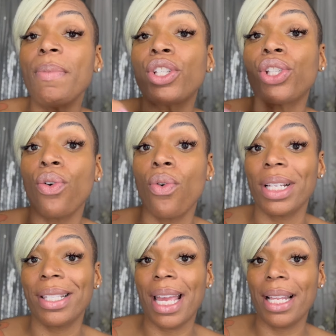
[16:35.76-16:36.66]
mature
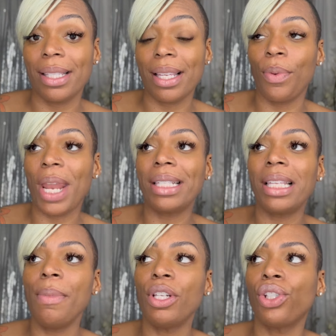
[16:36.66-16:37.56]
scent. And when I
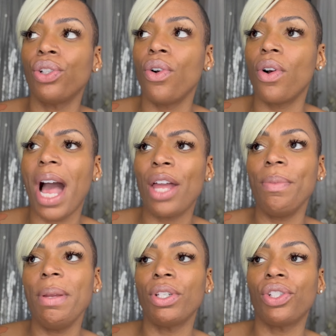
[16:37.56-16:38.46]
say mature, I don't
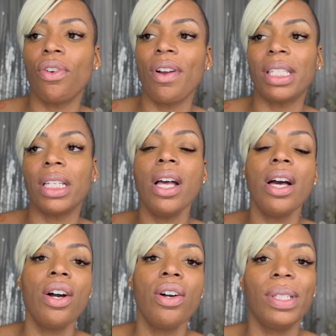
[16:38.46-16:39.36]
mean mature as in,
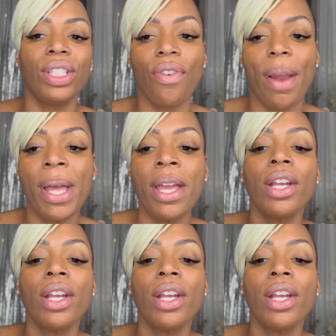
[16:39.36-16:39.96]
oh, it's grandma.